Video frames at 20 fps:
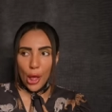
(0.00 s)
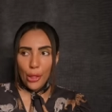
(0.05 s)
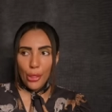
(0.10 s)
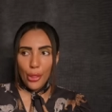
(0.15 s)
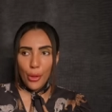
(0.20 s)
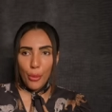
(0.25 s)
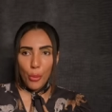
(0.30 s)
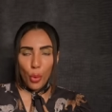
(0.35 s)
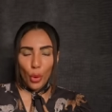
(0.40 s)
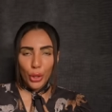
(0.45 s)

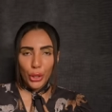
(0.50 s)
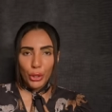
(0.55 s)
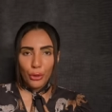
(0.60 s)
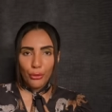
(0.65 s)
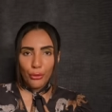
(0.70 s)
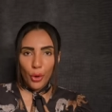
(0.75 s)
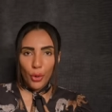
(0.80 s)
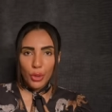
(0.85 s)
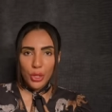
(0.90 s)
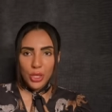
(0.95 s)
the more you
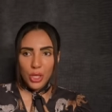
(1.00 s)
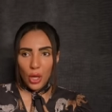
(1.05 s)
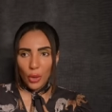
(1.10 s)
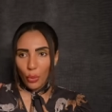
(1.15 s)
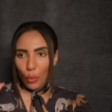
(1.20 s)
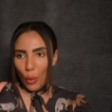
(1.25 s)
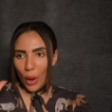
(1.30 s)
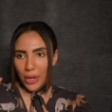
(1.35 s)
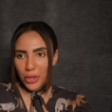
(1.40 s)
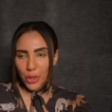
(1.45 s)
focus
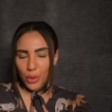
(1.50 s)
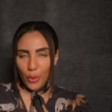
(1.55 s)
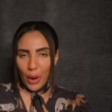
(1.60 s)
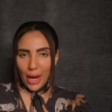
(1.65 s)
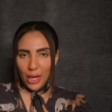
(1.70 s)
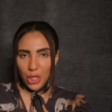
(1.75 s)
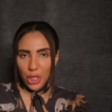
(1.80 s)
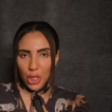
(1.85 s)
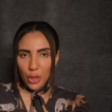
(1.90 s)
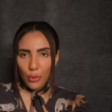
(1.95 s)
on one
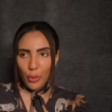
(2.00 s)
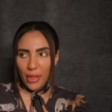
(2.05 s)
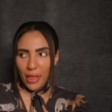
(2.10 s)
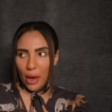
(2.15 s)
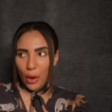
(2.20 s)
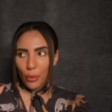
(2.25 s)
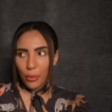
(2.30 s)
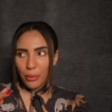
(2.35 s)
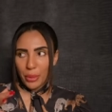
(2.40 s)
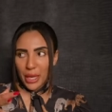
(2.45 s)
direction
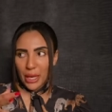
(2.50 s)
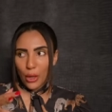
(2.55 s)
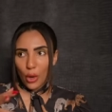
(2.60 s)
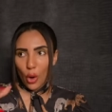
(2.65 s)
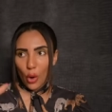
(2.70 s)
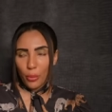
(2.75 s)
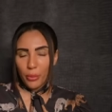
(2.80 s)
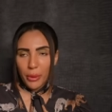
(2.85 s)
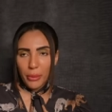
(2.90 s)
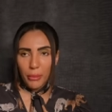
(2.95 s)
without being
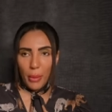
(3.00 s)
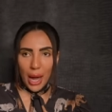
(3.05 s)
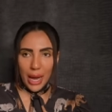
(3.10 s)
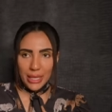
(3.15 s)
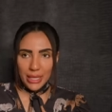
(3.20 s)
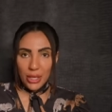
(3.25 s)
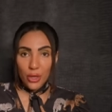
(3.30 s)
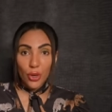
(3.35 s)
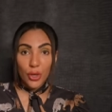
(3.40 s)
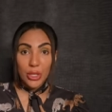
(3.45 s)
open
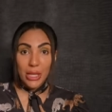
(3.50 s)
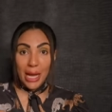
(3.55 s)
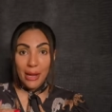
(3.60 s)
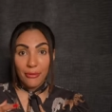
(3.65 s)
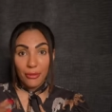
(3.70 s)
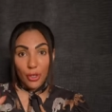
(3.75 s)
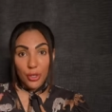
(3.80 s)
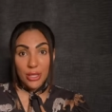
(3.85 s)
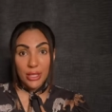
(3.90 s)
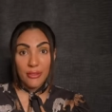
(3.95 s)
minded or
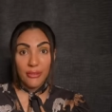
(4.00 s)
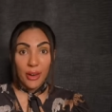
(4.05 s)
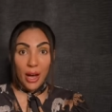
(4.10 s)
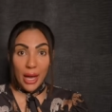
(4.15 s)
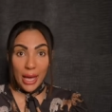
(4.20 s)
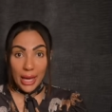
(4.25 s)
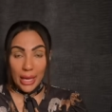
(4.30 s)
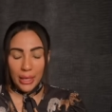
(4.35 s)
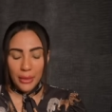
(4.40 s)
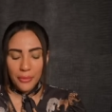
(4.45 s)

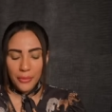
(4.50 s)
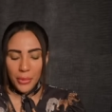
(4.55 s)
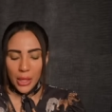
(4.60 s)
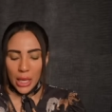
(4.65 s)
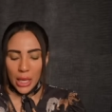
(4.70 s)
diversifying,